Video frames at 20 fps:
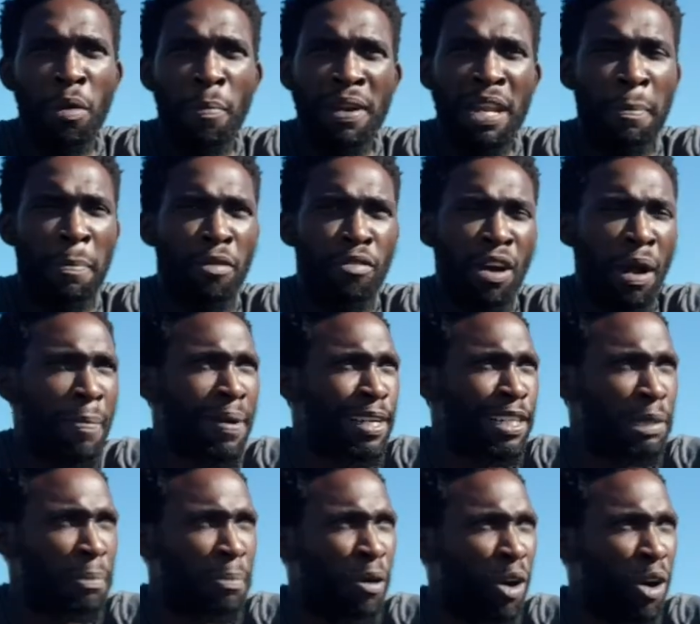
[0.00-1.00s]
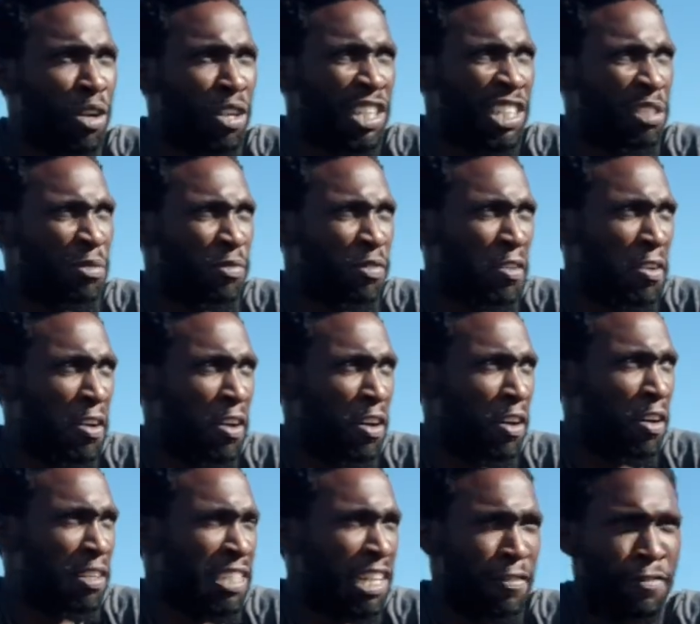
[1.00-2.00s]
There's so many parameters put on us
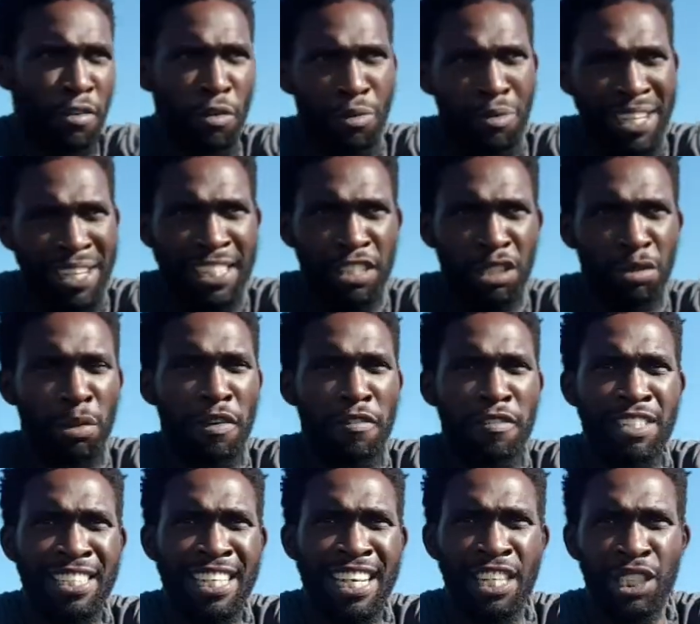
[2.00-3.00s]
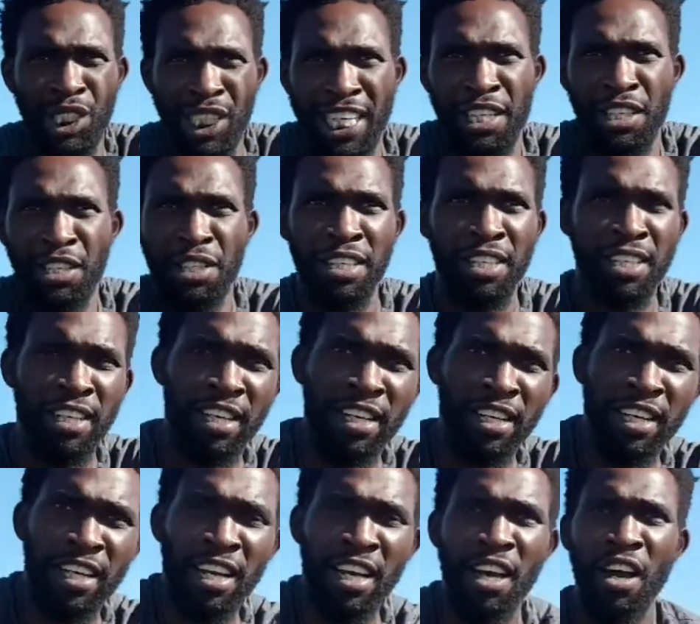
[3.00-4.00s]
for different reasons, whether it's our
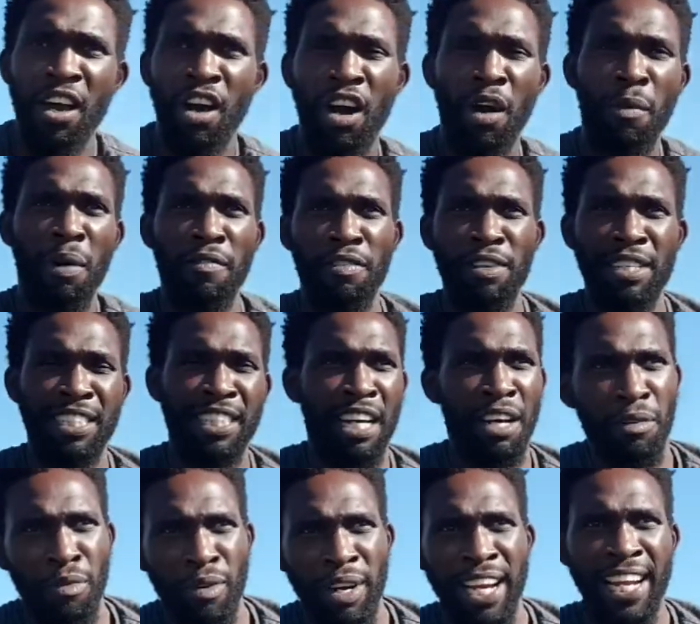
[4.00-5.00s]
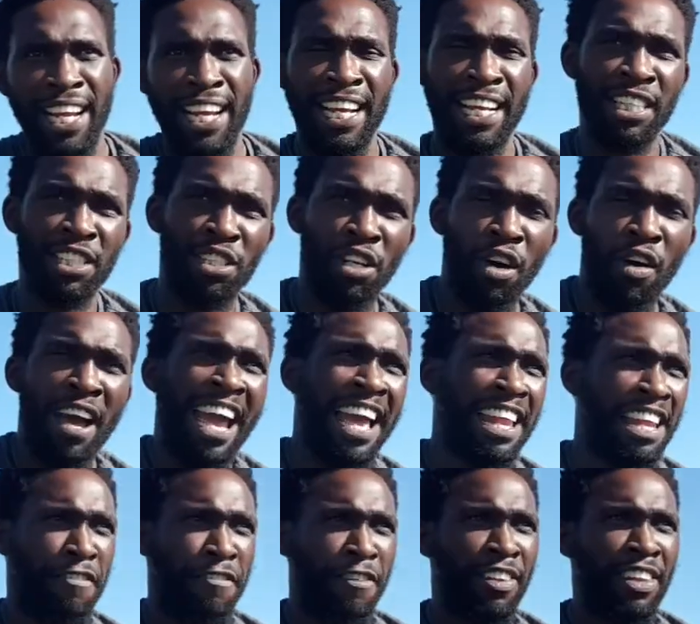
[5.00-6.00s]
gender or whether it's our race
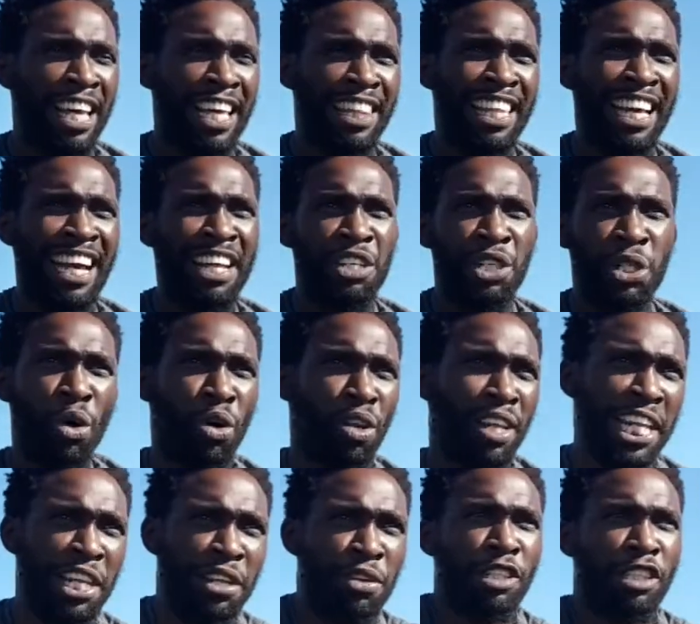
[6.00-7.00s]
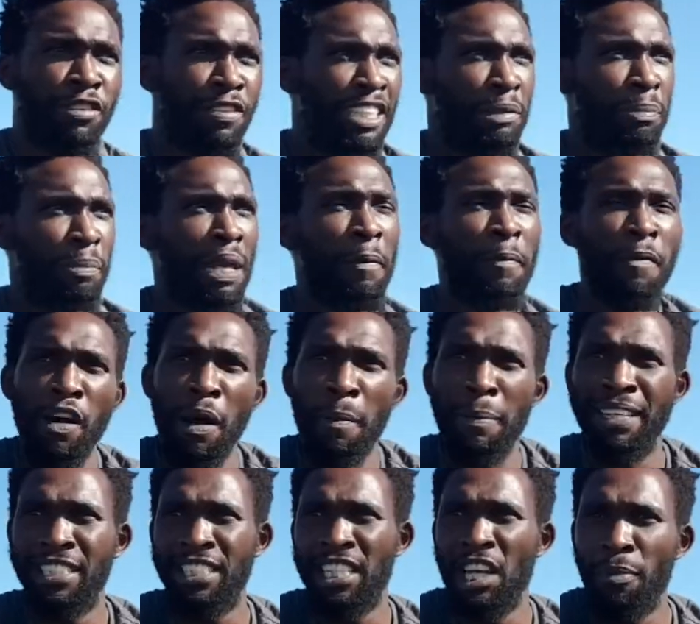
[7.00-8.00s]
or anything like that. And don't let those things
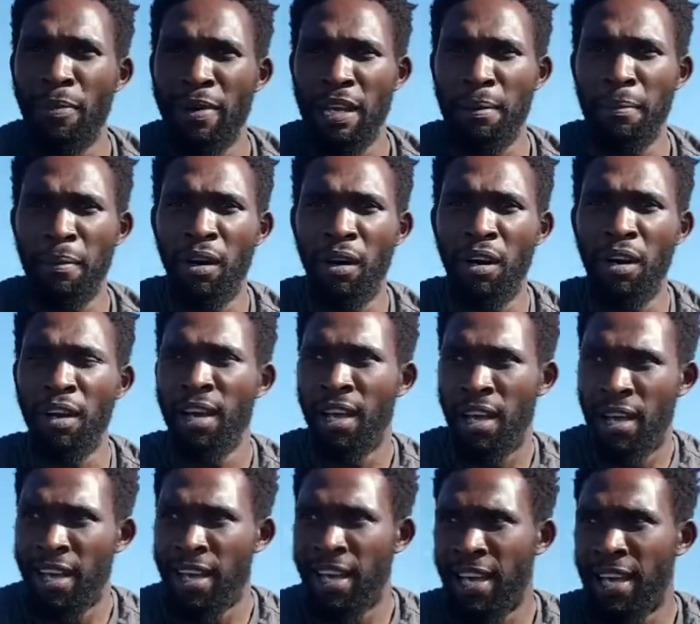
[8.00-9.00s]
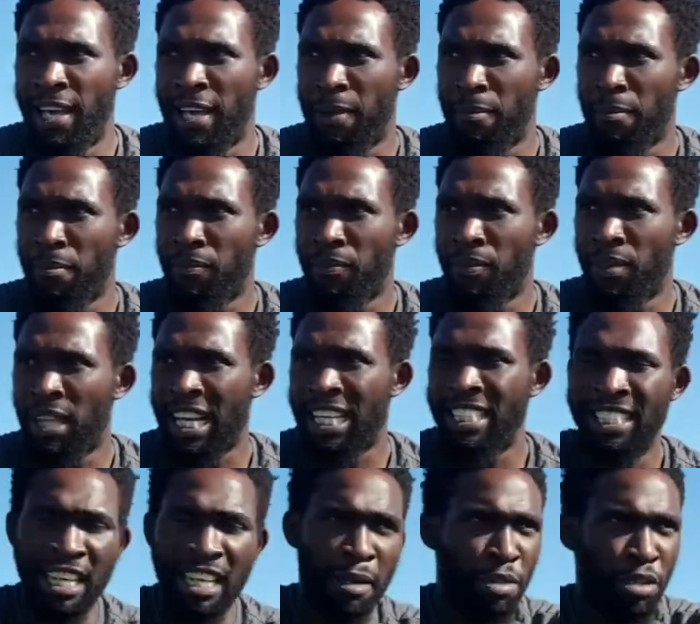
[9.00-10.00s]
be parameters to you anymore.
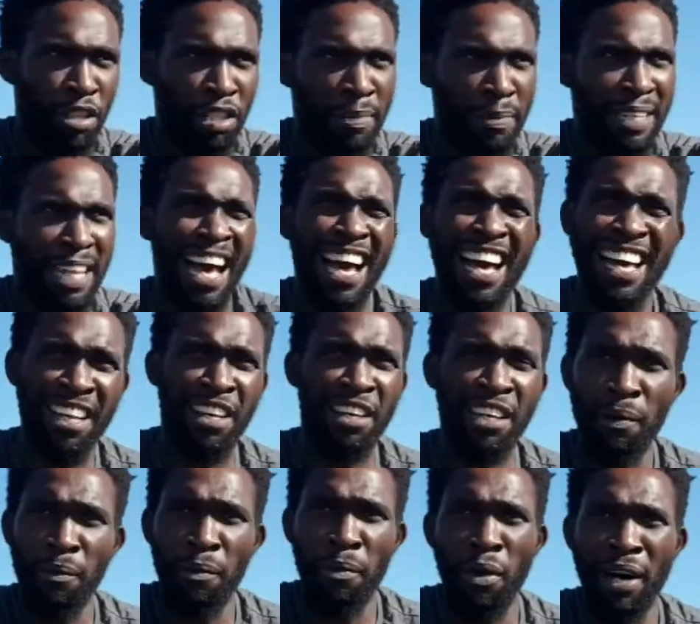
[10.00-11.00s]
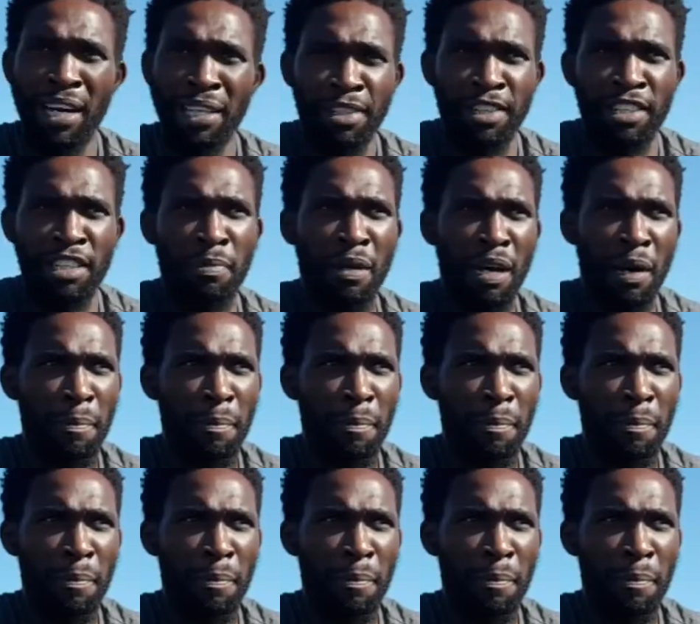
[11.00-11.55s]
Like I said, I've talked about the article I wrote.